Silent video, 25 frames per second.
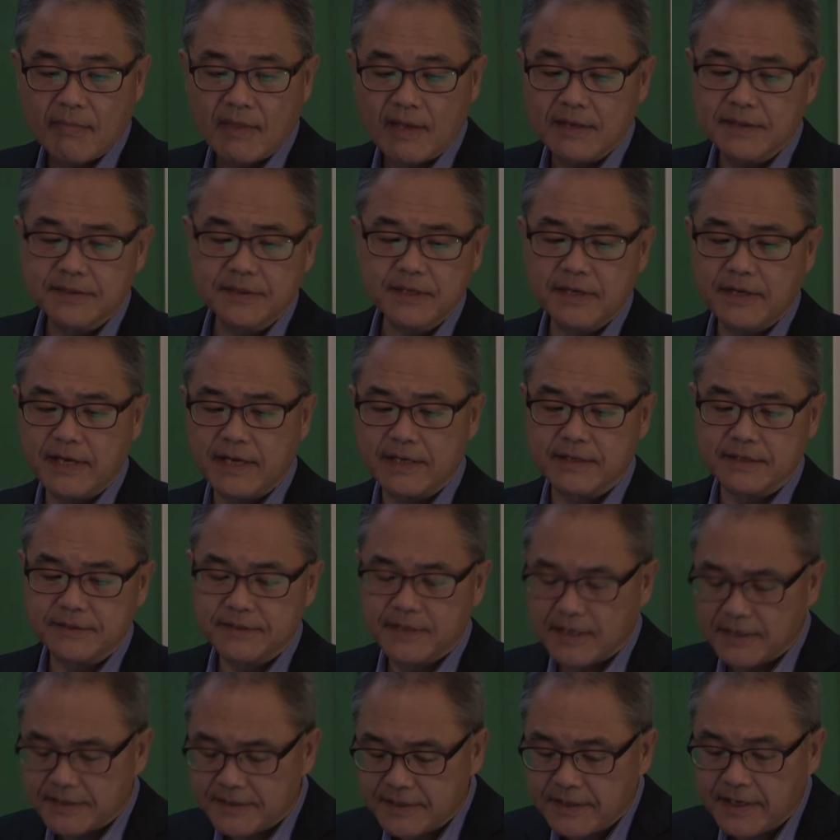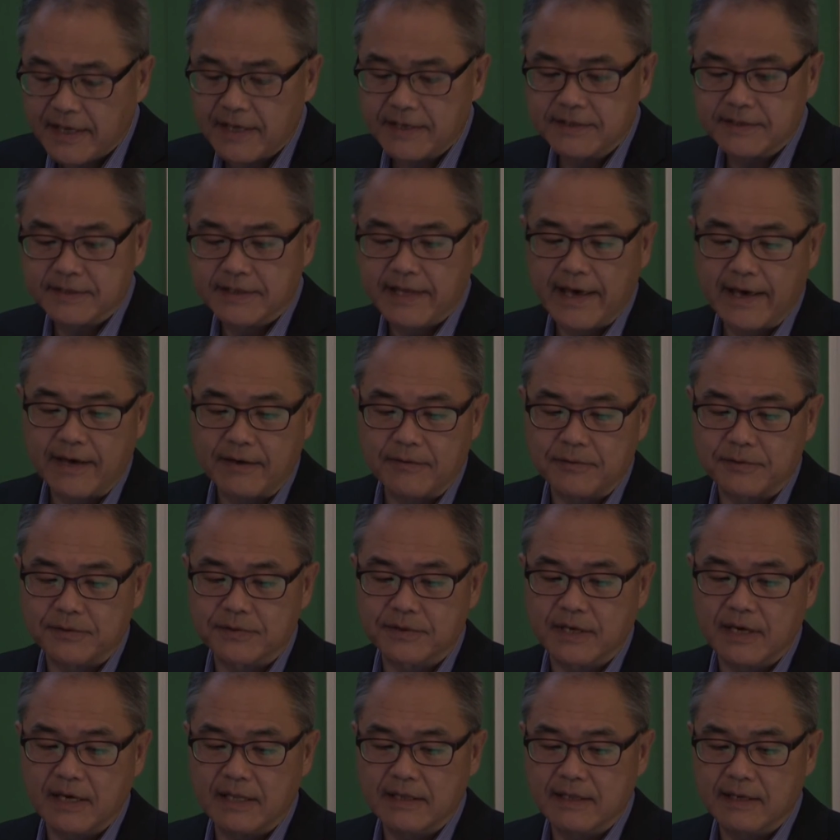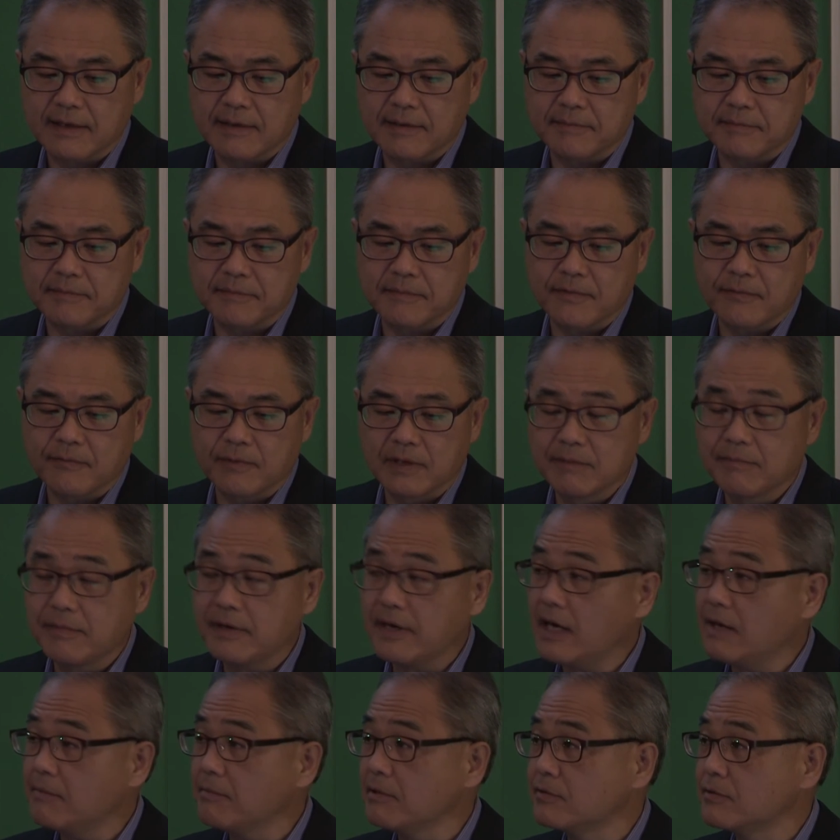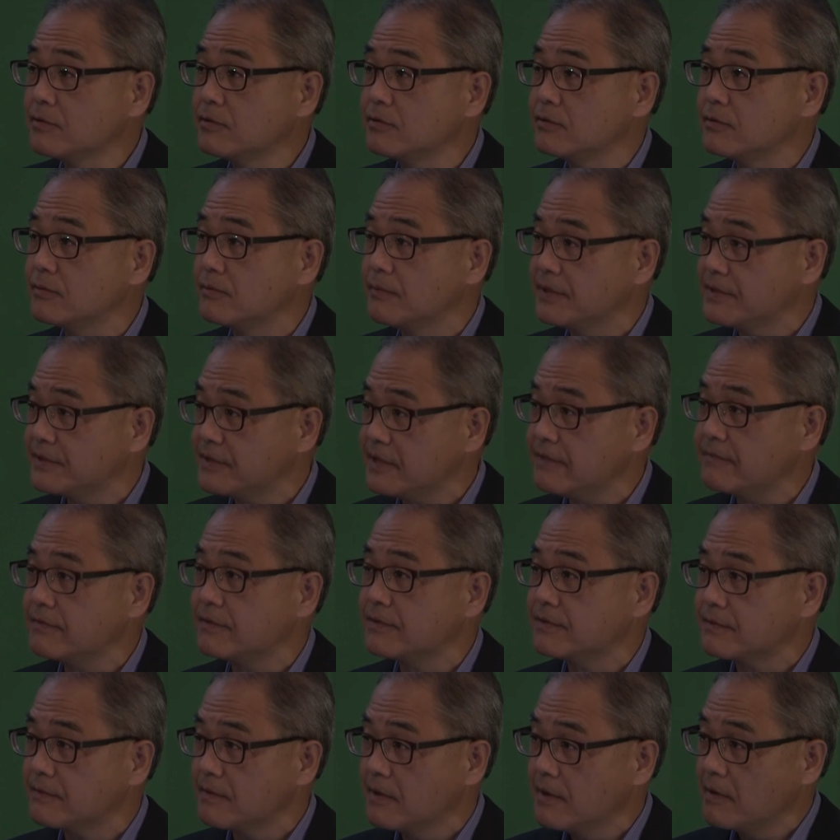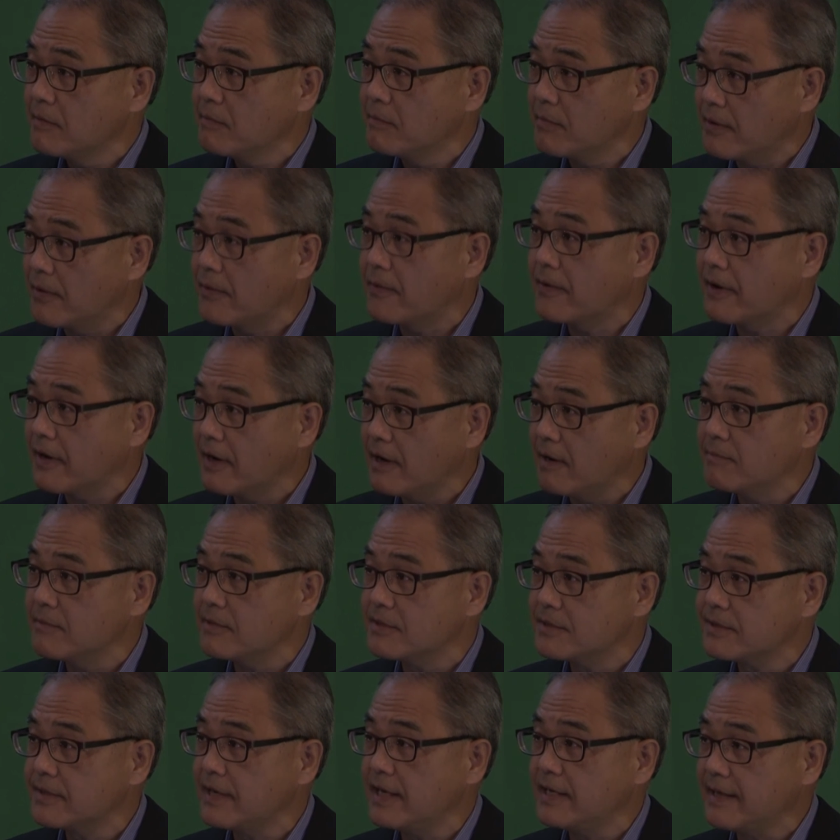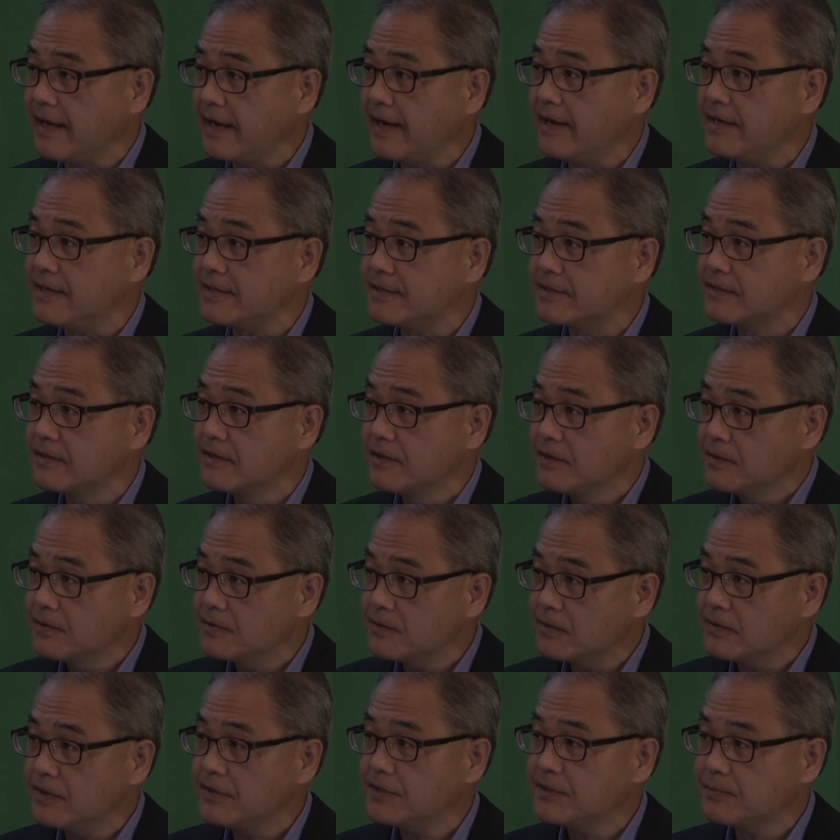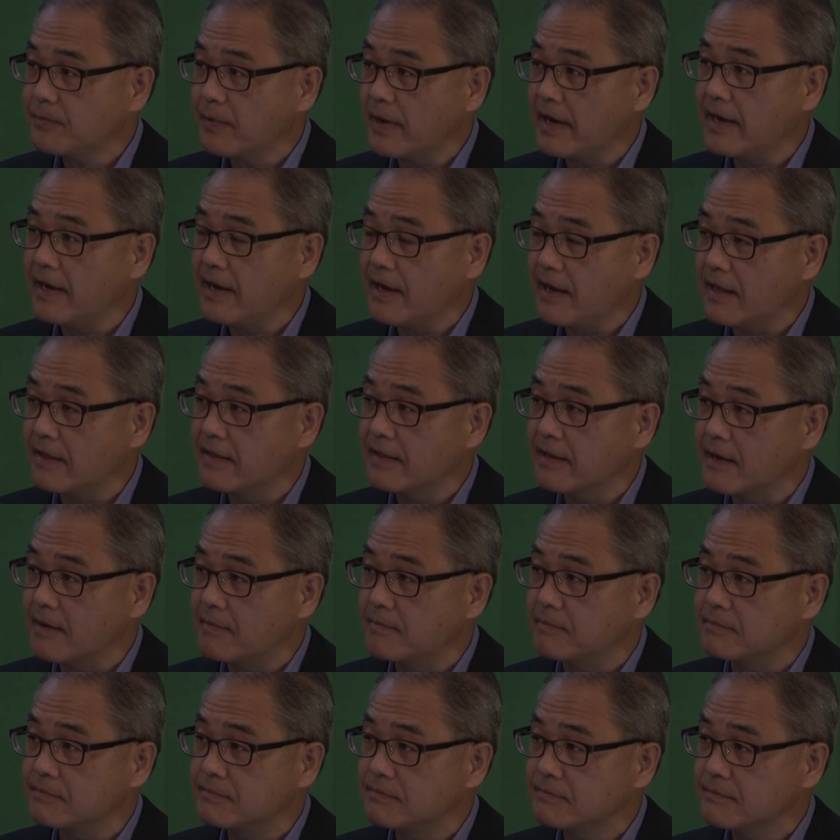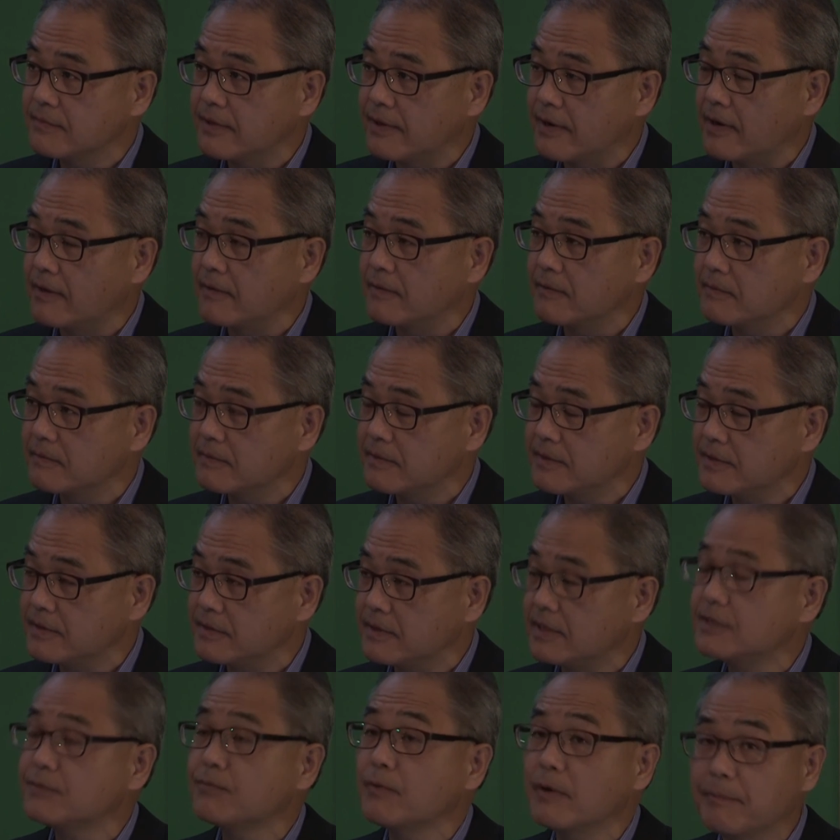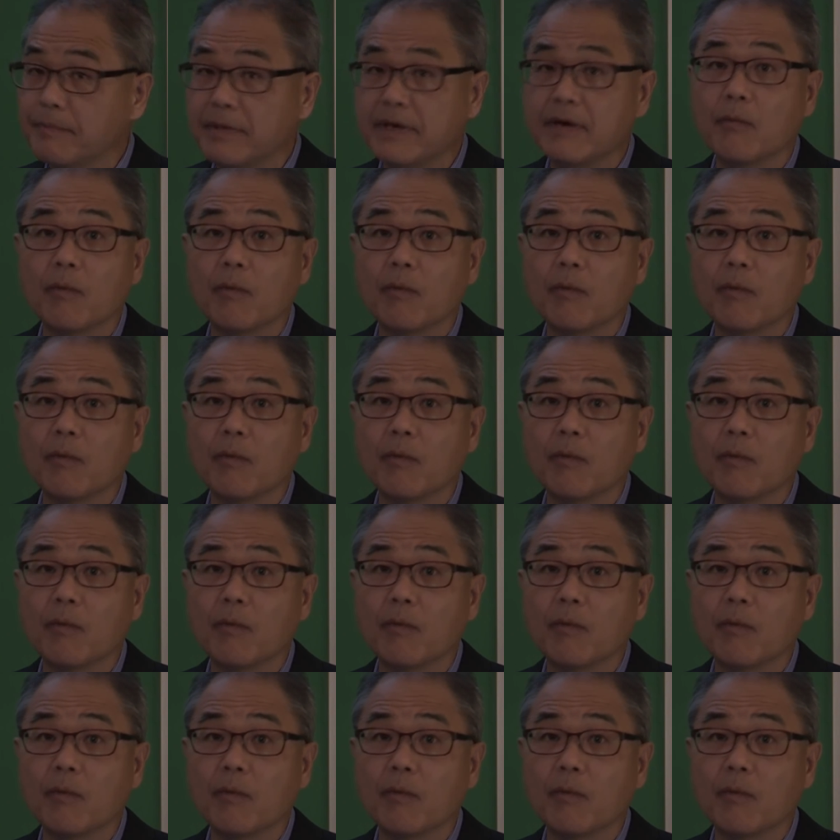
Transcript: city and towns will be able to receive more the state aids. So this way, this will be